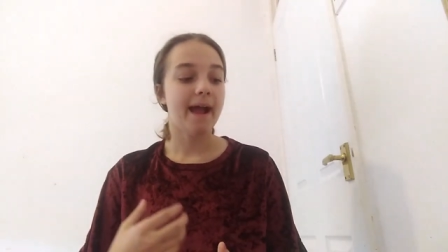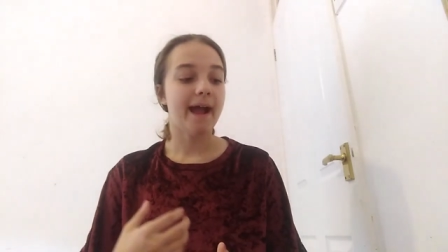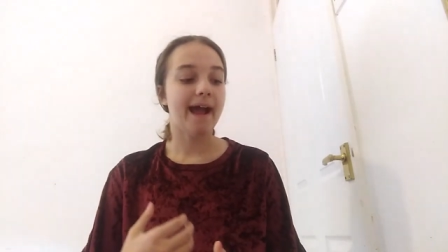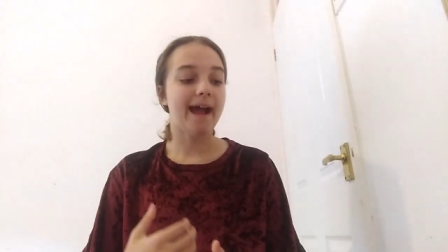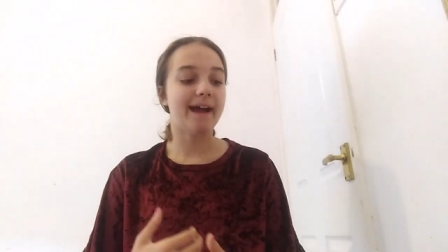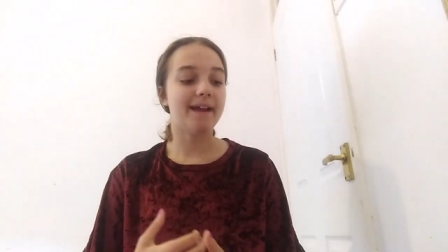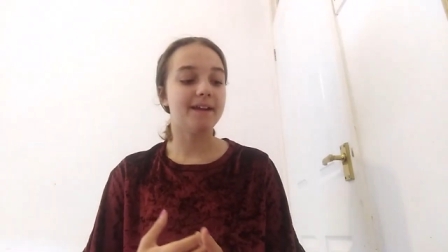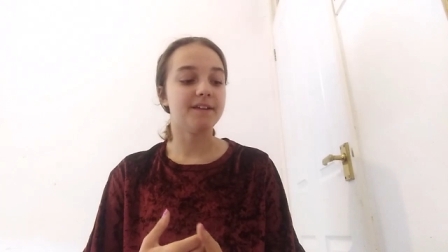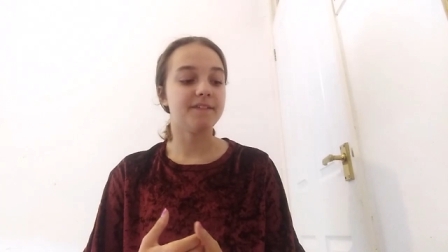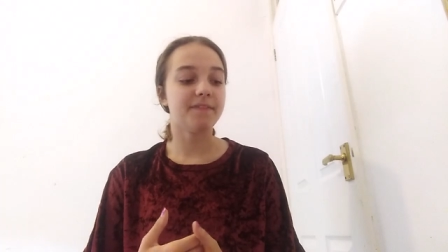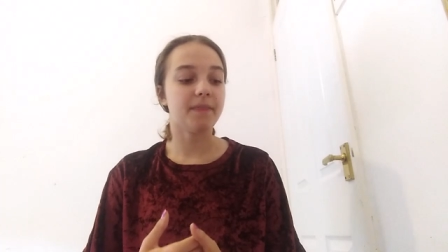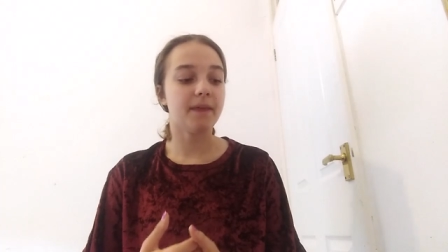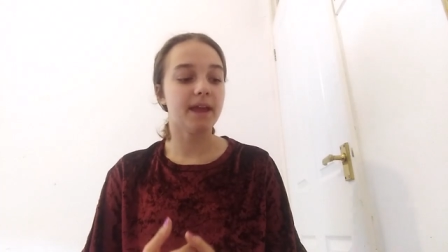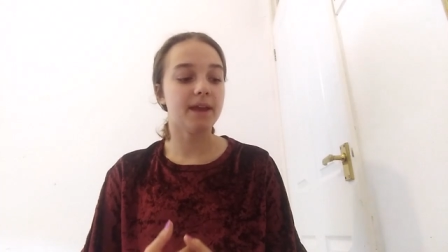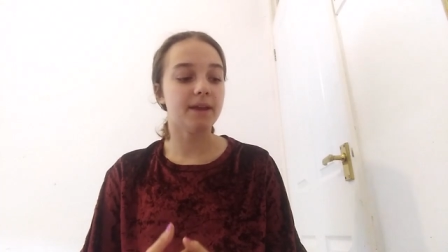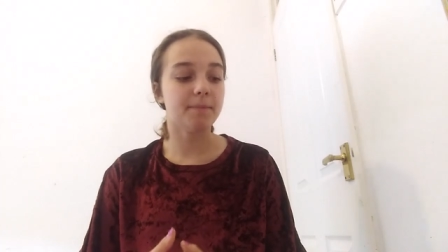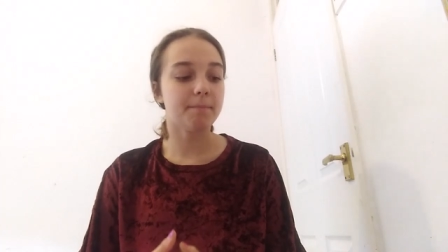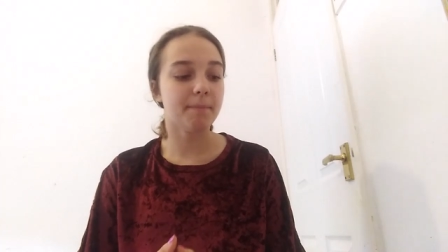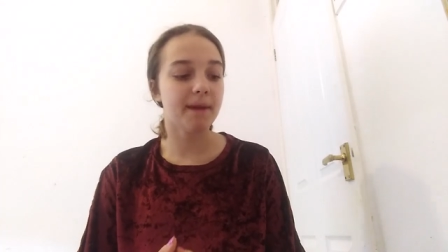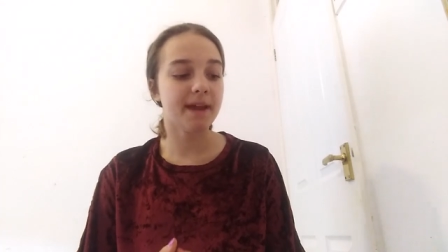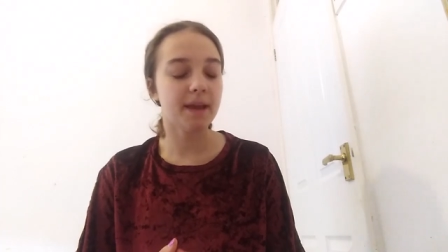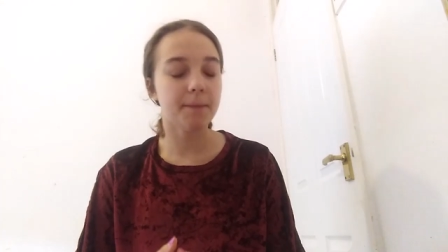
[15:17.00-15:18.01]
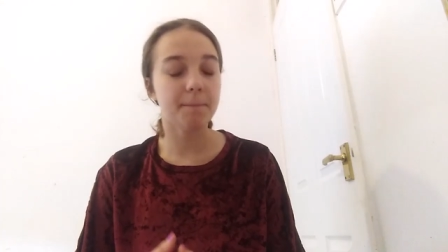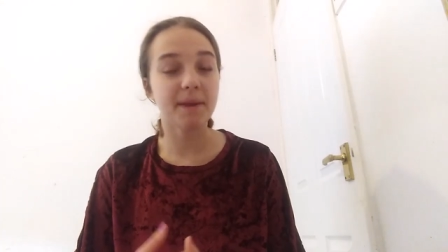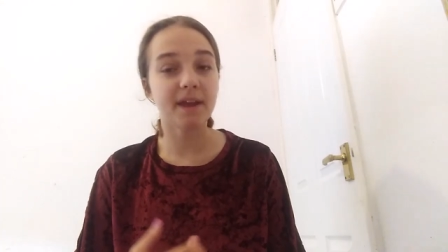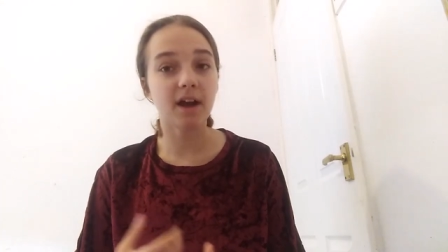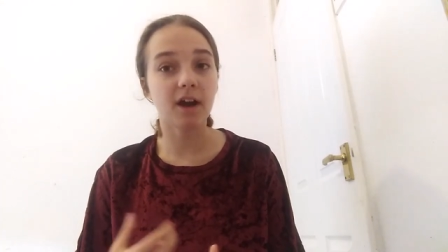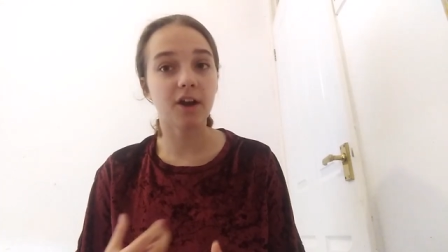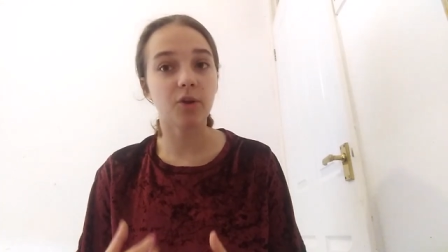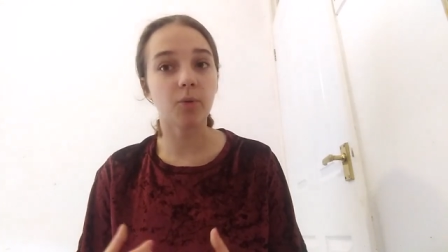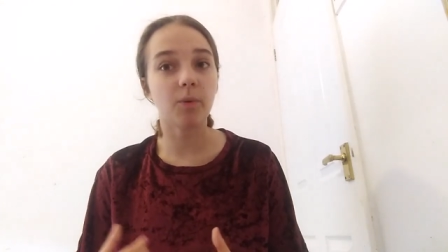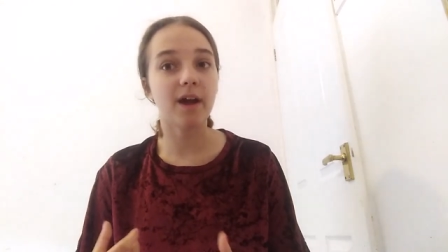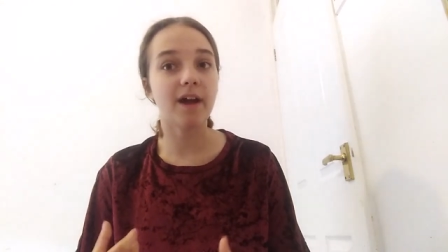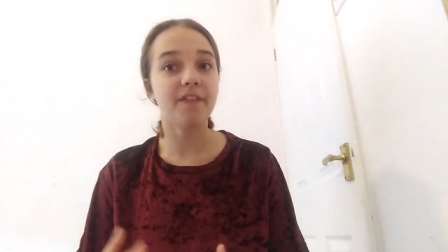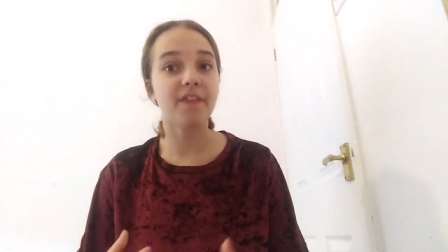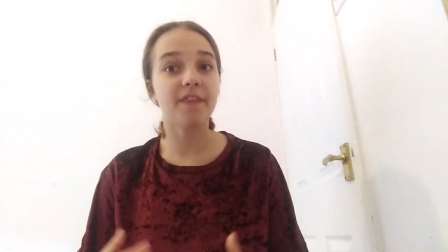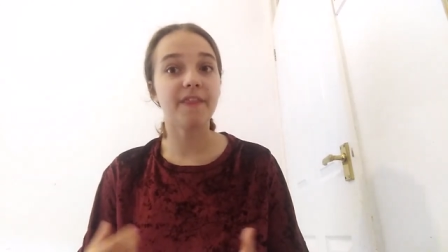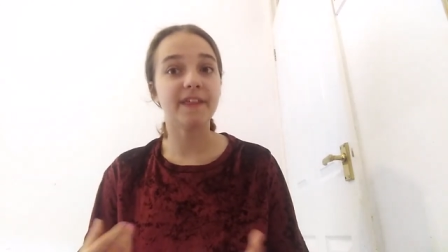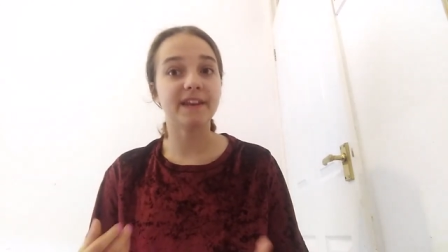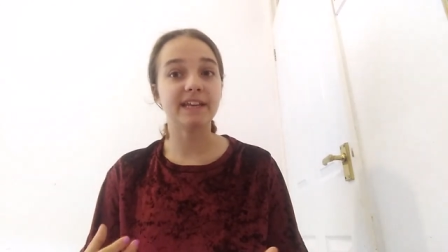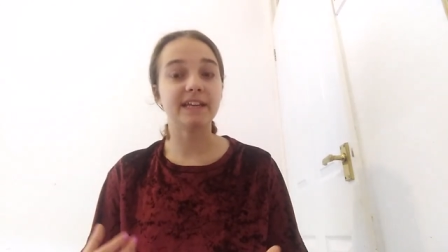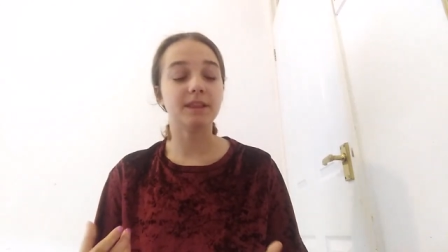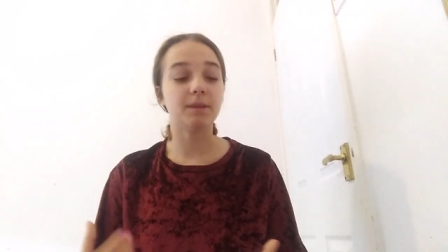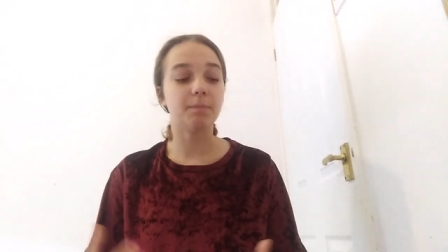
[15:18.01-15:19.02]
and they may be unaware that
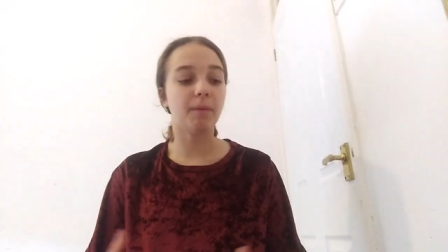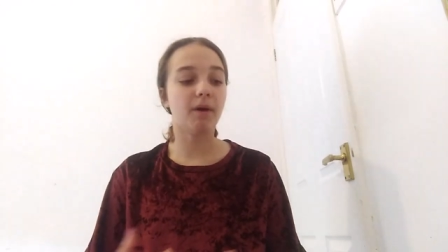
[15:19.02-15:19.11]
they need the